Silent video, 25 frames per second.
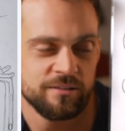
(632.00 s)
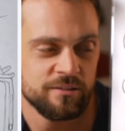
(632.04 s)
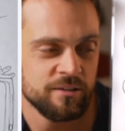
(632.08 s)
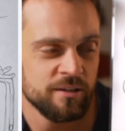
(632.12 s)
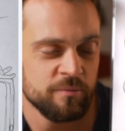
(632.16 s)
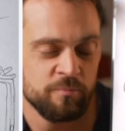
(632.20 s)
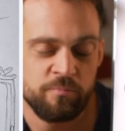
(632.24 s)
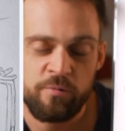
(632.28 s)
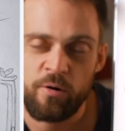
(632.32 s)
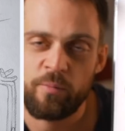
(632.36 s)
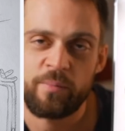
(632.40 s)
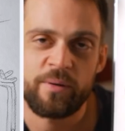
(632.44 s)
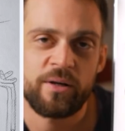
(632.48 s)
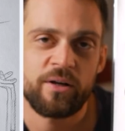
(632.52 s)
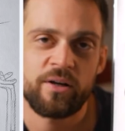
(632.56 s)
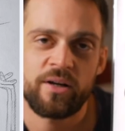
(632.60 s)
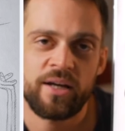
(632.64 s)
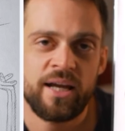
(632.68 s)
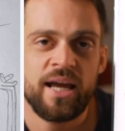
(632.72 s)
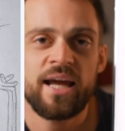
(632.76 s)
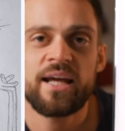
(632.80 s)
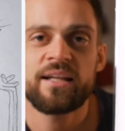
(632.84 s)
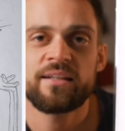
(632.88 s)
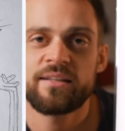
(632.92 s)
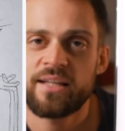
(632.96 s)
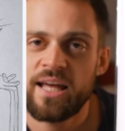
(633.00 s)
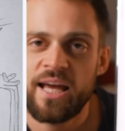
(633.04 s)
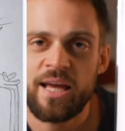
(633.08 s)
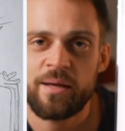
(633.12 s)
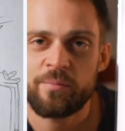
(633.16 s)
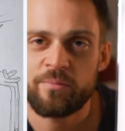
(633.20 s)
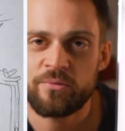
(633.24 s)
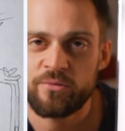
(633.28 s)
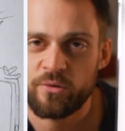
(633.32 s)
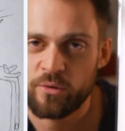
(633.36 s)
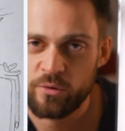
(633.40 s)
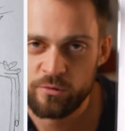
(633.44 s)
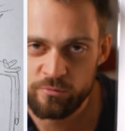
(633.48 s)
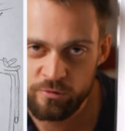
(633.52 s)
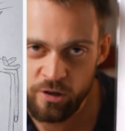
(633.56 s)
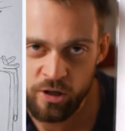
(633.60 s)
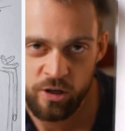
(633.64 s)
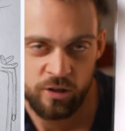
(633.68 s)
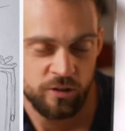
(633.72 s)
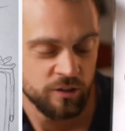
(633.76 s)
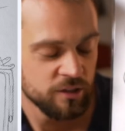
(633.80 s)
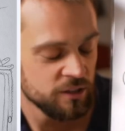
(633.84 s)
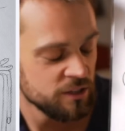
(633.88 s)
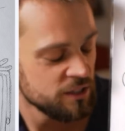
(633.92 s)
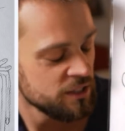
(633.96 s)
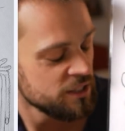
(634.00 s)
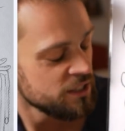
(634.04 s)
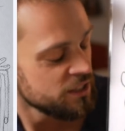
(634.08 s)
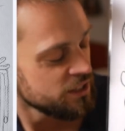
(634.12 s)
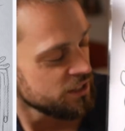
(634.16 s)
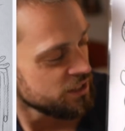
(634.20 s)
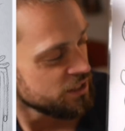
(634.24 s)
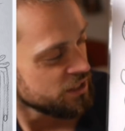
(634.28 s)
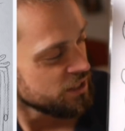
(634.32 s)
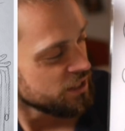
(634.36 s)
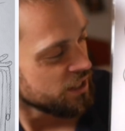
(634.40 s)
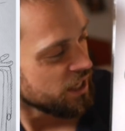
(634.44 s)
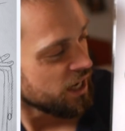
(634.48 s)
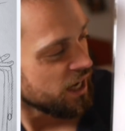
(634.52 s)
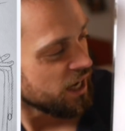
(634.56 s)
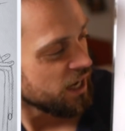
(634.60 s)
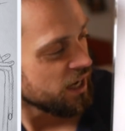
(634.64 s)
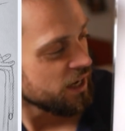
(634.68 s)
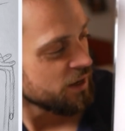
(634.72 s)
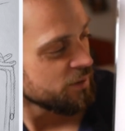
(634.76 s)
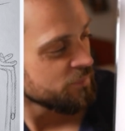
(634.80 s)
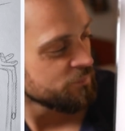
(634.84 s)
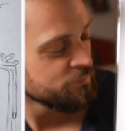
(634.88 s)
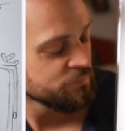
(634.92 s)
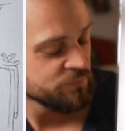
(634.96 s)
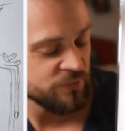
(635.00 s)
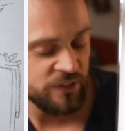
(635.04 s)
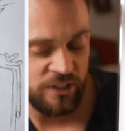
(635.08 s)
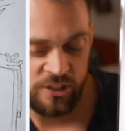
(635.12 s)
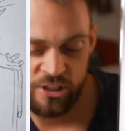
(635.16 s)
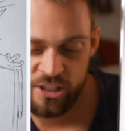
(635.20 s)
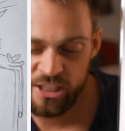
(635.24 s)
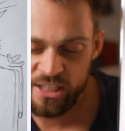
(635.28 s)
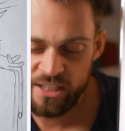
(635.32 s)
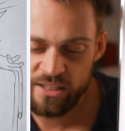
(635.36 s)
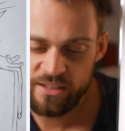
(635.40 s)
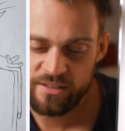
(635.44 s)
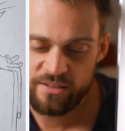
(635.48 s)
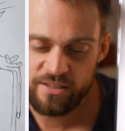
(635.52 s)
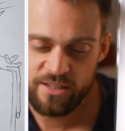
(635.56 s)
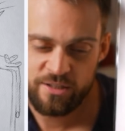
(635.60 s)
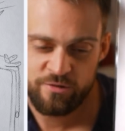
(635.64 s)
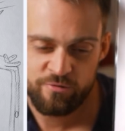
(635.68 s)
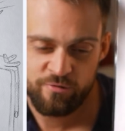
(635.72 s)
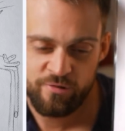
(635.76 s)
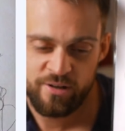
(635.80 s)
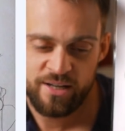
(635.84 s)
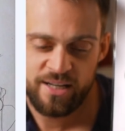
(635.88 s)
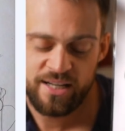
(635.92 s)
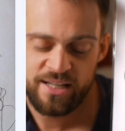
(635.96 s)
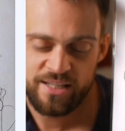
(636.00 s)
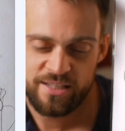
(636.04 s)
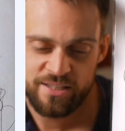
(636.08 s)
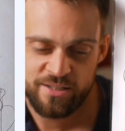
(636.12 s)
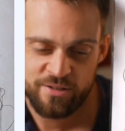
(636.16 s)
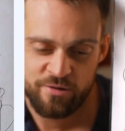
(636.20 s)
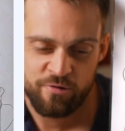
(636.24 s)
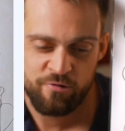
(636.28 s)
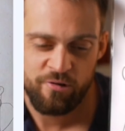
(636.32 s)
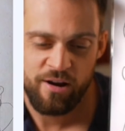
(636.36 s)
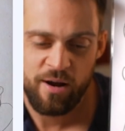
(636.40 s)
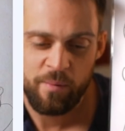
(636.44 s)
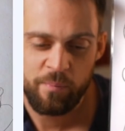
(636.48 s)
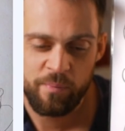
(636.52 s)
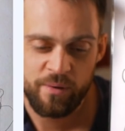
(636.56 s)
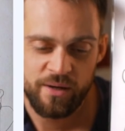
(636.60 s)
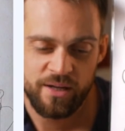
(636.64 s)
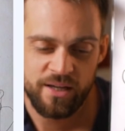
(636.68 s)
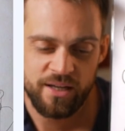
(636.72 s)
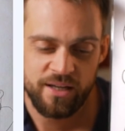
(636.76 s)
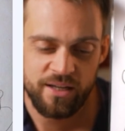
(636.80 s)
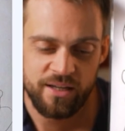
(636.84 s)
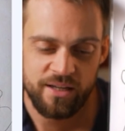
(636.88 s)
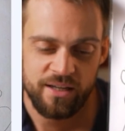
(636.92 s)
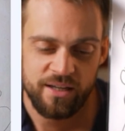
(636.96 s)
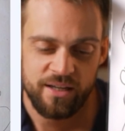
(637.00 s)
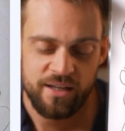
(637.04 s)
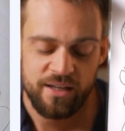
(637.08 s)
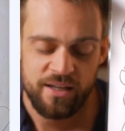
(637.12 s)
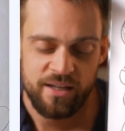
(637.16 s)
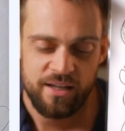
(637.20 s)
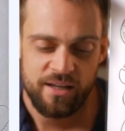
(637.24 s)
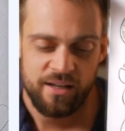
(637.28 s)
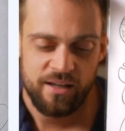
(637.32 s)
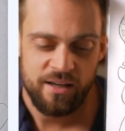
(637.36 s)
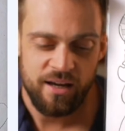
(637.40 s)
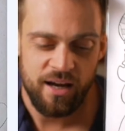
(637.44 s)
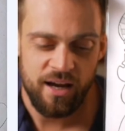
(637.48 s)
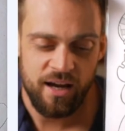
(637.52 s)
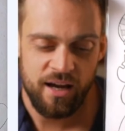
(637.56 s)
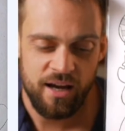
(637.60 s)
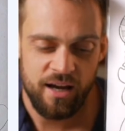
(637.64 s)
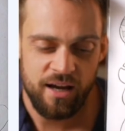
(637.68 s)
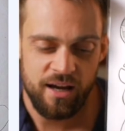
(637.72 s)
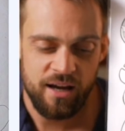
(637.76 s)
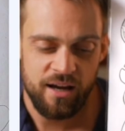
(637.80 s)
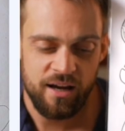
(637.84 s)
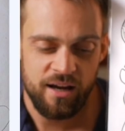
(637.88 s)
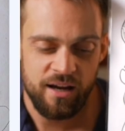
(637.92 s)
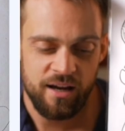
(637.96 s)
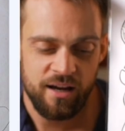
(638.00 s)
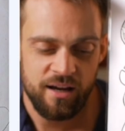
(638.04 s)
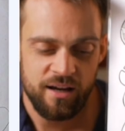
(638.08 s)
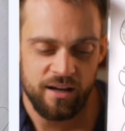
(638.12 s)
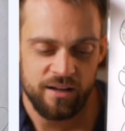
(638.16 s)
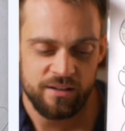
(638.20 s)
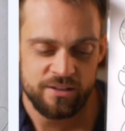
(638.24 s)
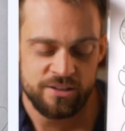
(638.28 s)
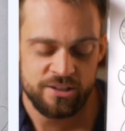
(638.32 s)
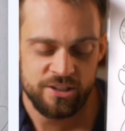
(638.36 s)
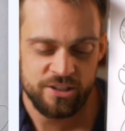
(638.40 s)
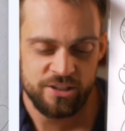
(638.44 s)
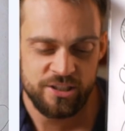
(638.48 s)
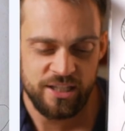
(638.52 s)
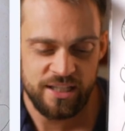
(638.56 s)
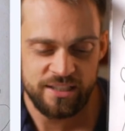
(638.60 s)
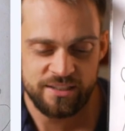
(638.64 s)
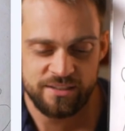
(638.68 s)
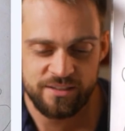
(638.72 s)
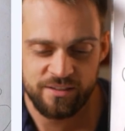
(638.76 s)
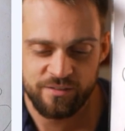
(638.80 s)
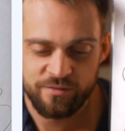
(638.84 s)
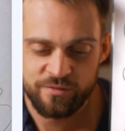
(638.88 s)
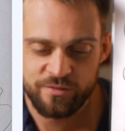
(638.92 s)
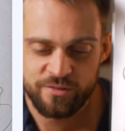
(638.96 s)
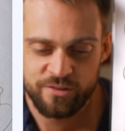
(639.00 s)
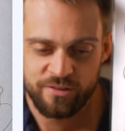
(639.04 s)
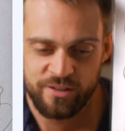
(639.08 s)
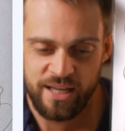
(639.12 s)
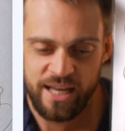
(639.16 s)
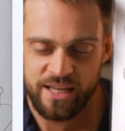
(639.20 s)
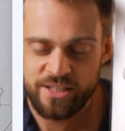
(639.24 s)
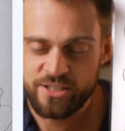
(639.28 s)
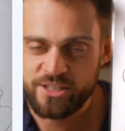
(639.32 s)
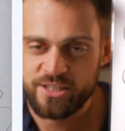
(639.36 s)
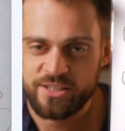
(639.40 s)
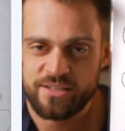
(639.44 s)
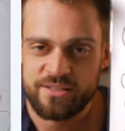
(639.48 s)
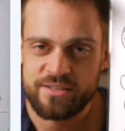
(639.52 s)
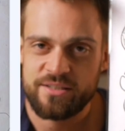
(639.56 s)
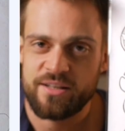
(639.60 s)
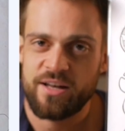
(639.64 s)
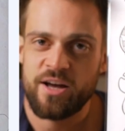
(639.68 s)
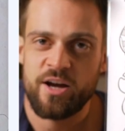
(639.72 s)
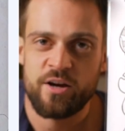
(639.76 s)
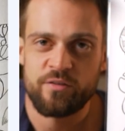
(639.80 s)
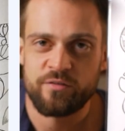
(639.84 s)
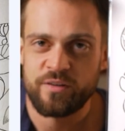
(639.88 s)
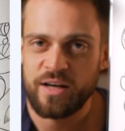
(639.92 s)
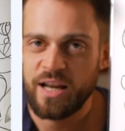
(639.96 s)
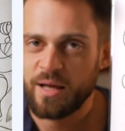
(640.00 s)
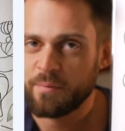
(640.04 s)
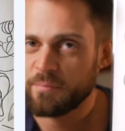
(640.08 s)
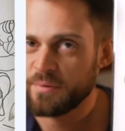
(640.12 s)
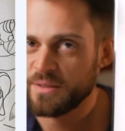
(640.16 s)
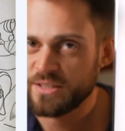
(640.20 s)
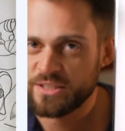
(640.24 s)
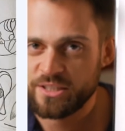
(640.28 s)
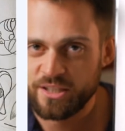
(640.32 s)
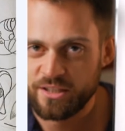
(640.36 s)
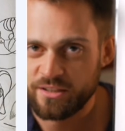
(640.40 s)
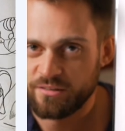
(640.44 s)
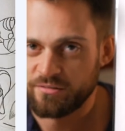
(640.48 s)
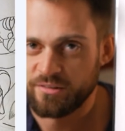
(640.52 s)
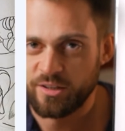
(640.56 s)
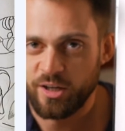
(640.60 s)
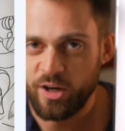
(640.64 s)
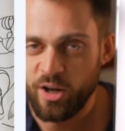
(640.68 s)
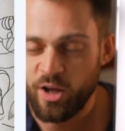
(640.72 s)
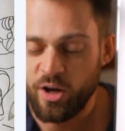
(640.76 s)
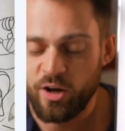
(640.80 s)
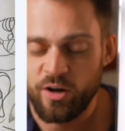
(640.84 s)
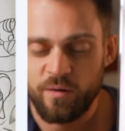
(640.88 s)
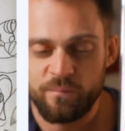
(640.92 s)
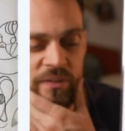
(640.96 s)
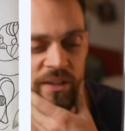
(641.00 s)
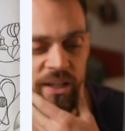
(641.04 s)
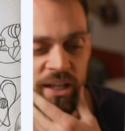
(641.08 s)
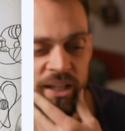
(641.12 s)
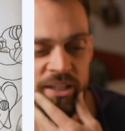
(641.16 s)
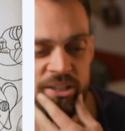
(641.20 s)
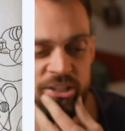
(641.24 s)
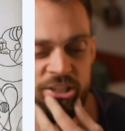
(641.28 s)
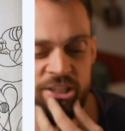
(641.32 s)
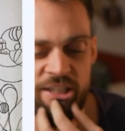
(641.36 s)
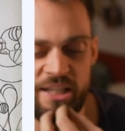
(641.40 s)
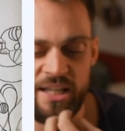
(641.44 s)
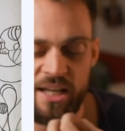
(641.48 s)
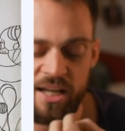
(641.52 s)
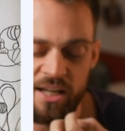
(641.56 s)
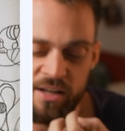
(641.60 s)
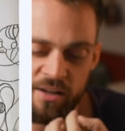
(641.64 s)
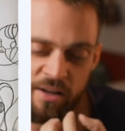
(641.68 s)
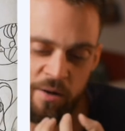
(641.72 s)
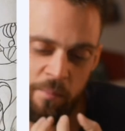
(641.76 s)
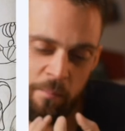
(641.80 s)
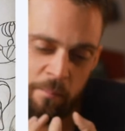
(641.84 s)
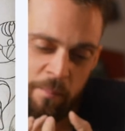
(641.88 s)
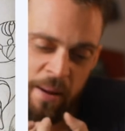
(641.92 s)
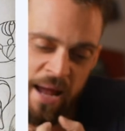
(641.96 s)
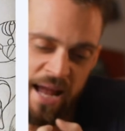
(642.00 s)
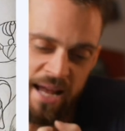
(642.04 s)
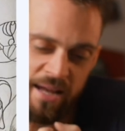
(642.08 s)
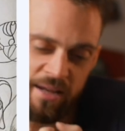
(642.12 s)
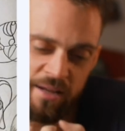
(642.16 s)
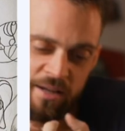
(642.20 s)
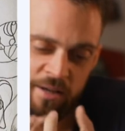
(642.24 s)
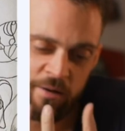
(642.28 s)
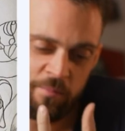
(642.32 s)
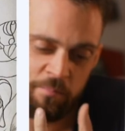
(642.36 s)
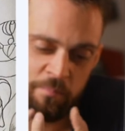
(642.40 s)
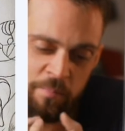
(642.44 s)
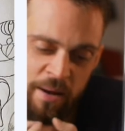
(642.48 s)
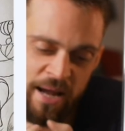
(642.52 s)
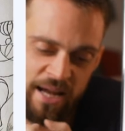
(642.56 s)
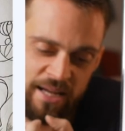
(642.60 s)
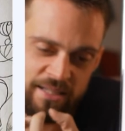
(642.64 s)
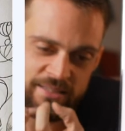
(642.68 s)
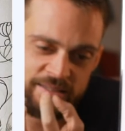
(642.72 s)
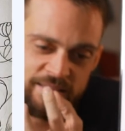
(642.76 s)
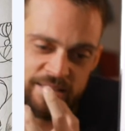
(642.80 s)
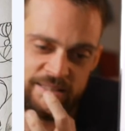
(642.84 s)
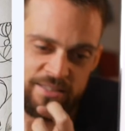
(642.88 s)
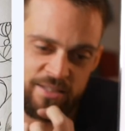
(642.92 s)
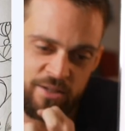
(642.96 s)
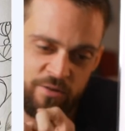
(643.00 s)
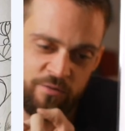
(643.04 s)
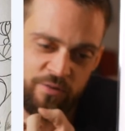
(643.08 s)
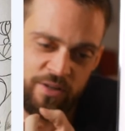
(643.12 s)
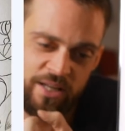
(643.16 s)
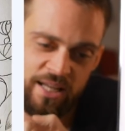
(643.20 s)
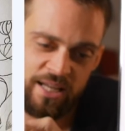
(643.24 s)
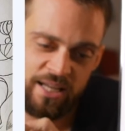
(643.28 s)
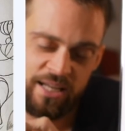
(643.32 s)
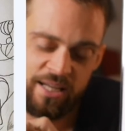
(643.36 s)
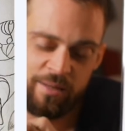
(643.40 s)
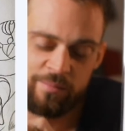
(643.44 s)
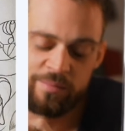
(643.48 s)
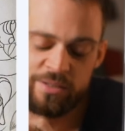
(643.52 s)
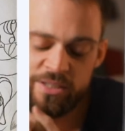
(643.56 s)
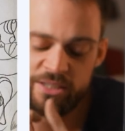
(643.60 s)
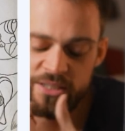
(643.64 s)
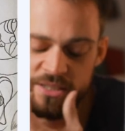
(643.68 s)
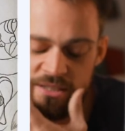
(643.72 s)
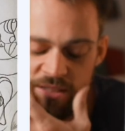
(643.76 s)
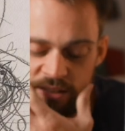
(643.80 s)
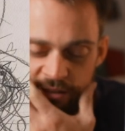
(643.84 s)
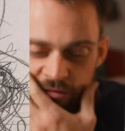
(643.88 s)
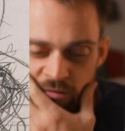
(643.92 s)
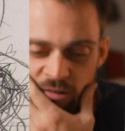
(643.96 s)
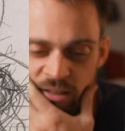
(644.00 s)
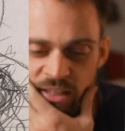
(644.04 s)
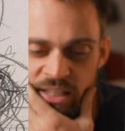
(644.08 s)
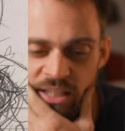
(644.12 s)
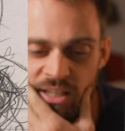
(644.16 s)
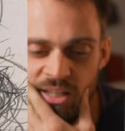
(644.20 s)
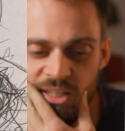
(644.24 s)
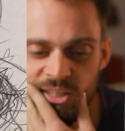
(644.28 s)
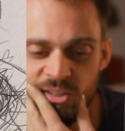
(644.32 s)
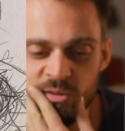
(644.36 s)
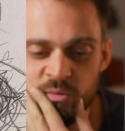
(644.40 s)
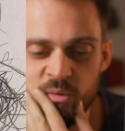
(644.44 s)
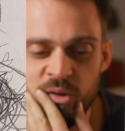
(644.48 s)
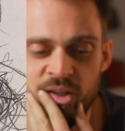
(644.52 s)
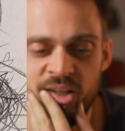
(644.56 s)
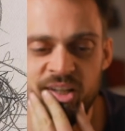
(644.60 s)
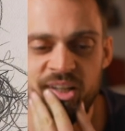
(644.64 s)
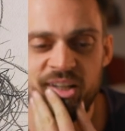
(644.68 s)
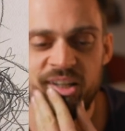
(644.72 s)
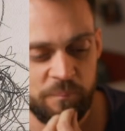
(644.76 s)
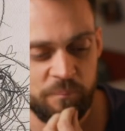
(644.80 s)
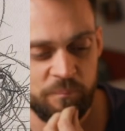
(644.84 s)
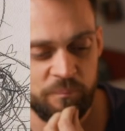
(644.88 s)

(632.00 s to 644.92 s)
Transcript: I've probably got, again, names all wrong. And she does these really scrappy, suggestive sketches that overlap each other a lot. And she kind of compacts these overlaying images in a really nice way.